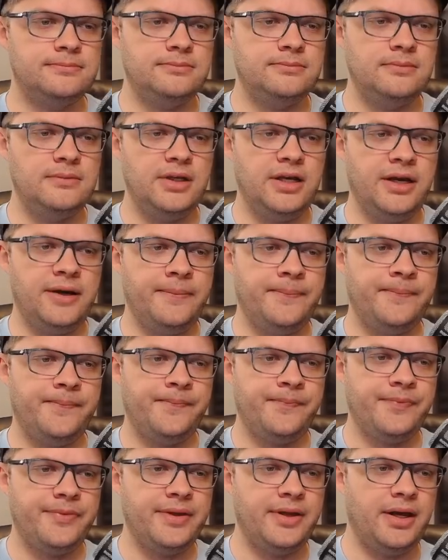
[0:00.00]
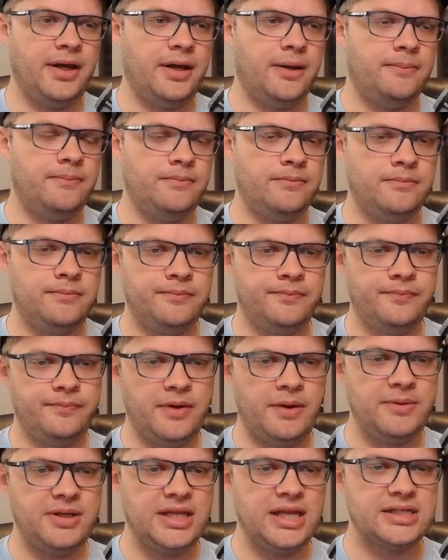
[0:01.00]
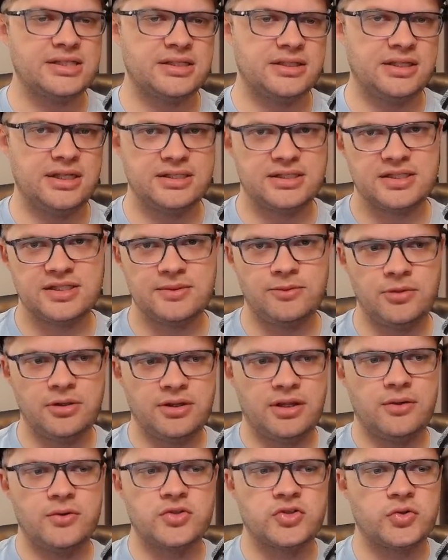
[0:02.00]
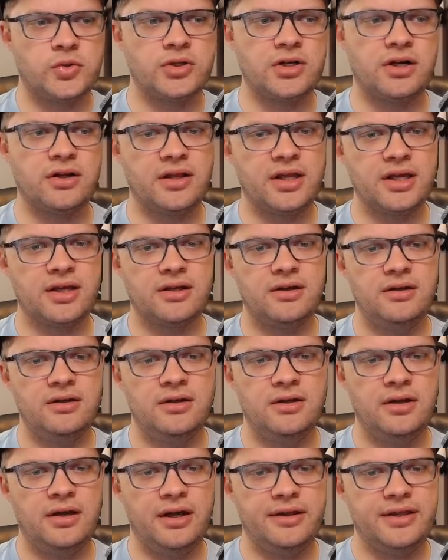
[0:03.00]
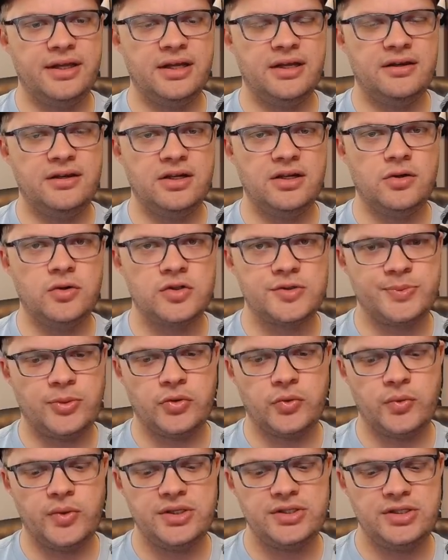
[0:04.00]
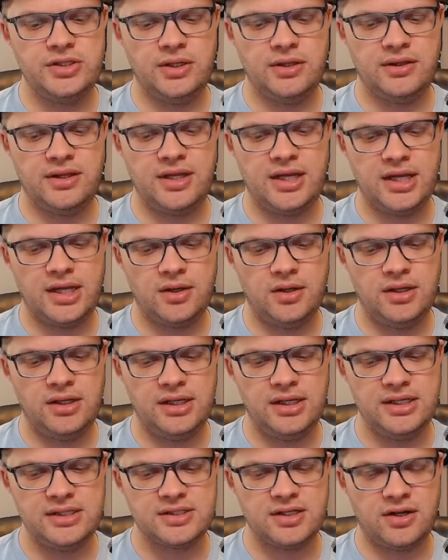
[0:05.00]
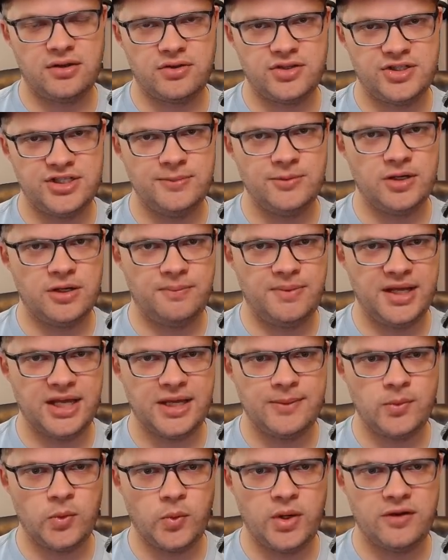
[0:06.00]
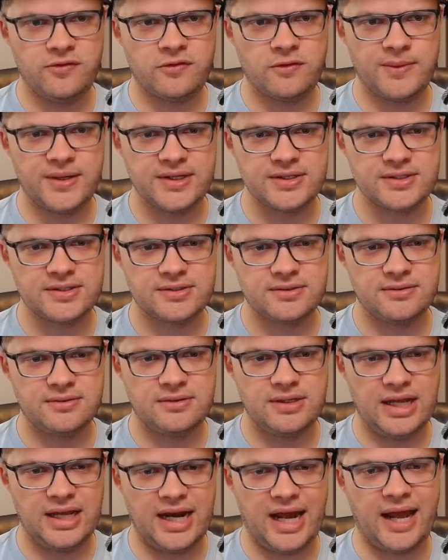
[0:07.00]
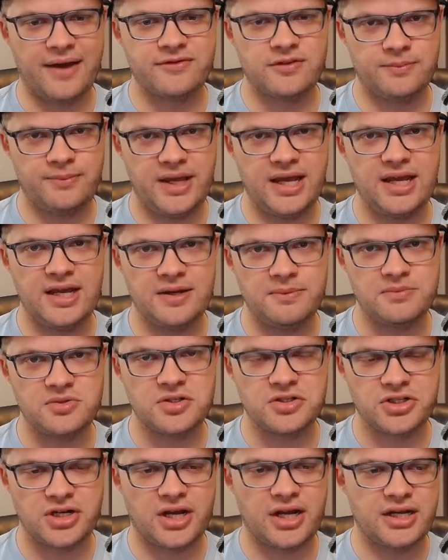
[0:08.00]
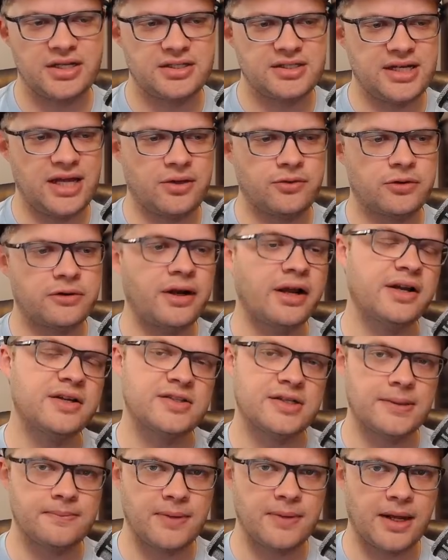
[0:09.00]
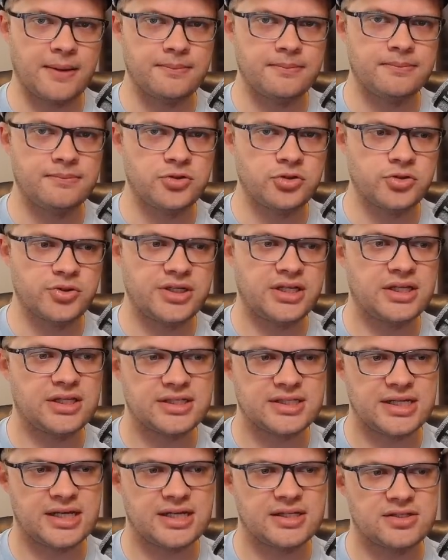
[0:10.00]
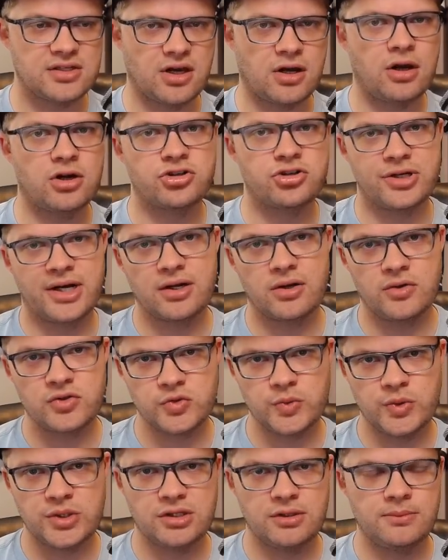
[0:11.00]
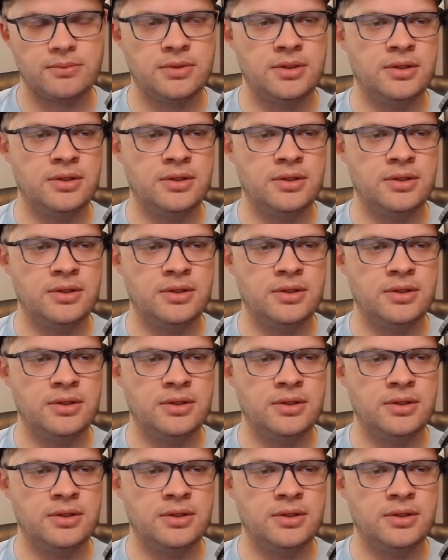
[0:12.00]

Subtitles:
Yeah. I mean, that's a similar thing with Sword Art. Like, I think it goes both ways. You could think, is another team going to pick him away from us and have to pay him such a high salary, right? Because I'm treating this as the contract goes with them,